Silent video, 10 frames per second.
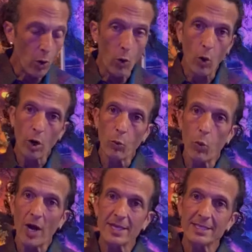or
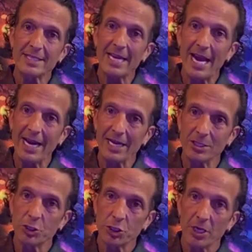white
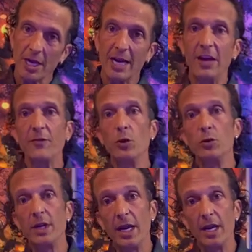sage, if you
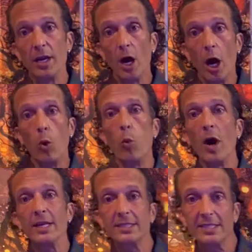did a
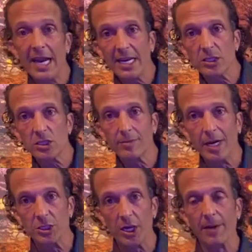white sage
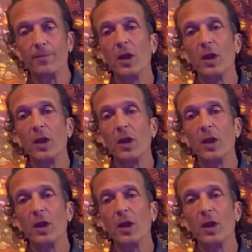smudging.